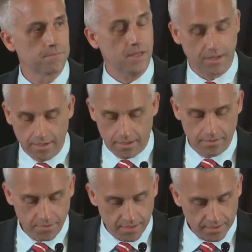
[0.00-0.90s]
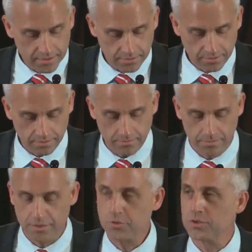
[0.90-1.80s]
Again, I think that's
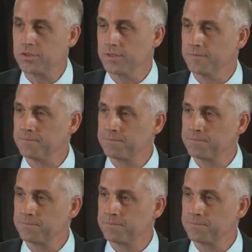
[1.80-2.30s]
interesting.